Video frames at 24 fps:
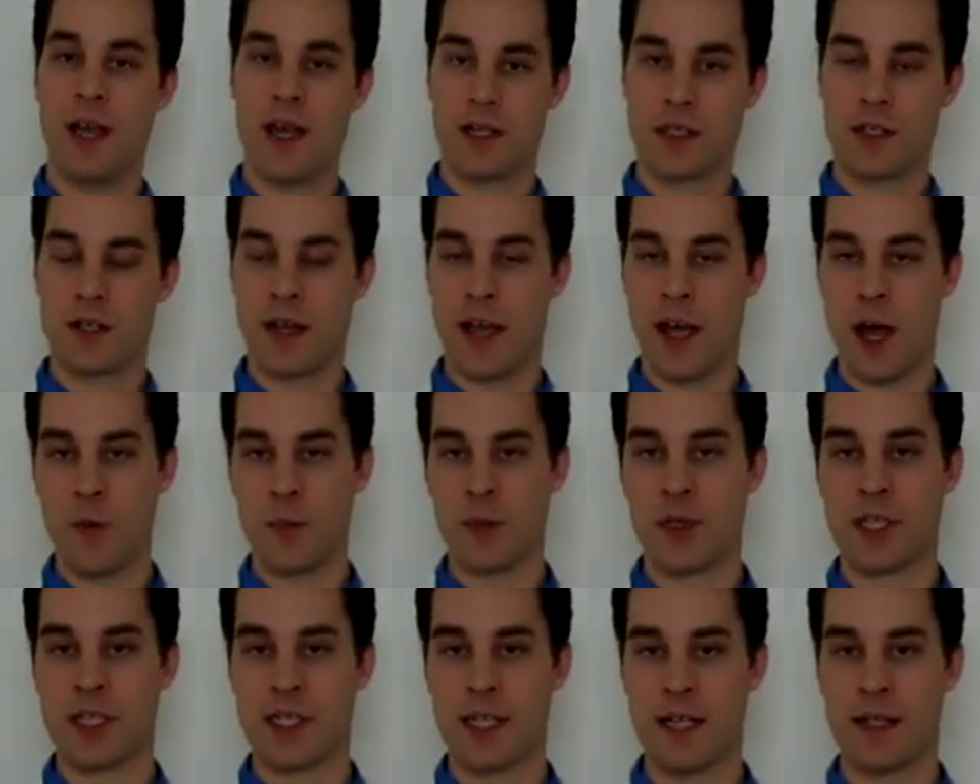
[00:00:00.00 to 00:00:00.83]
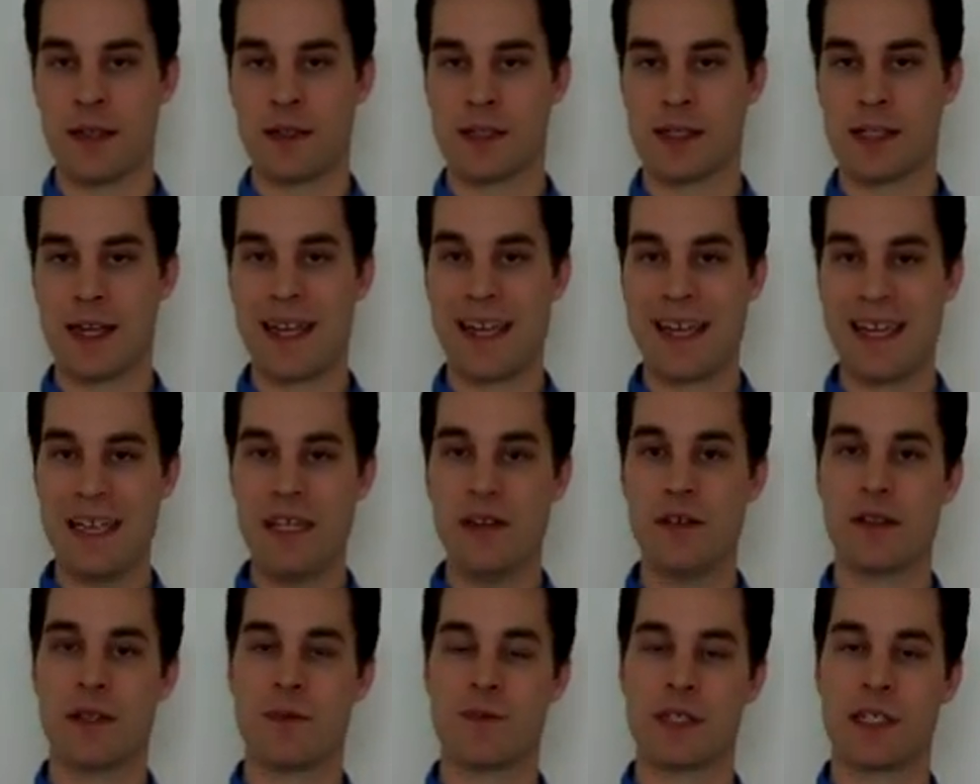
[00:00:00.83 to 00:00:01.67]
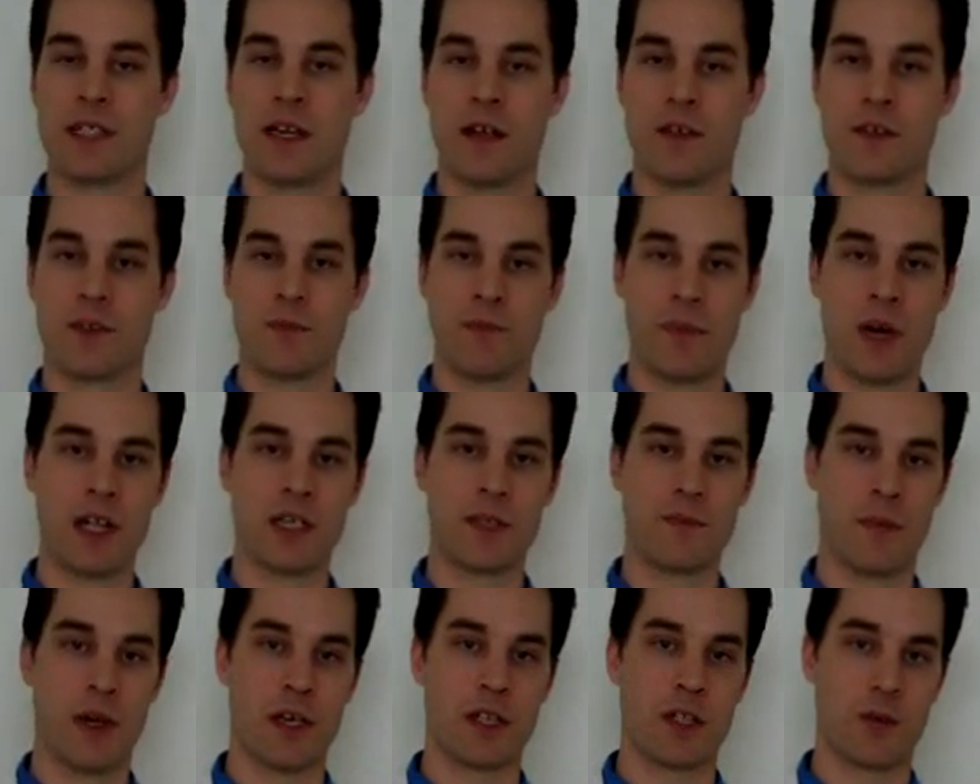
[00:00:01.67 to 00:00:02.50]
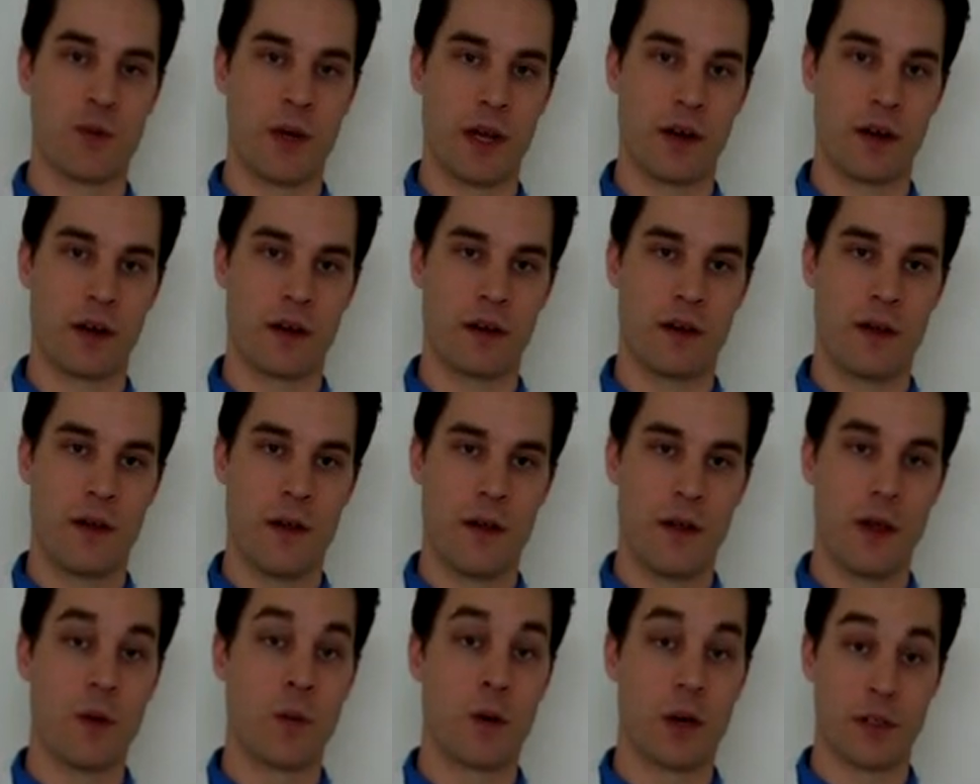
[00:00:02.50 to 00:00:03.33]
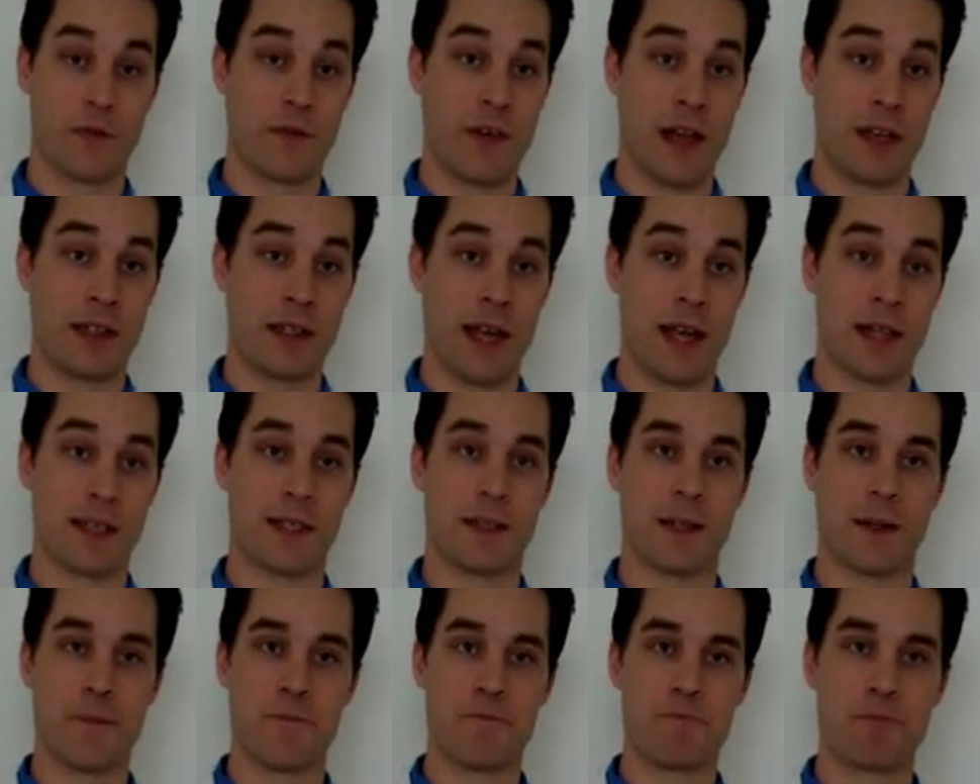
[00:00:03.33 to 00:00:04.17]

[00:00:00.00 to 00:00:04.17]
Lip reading: It's going to help your cells heal themselves much, much quicker. It works fantastic.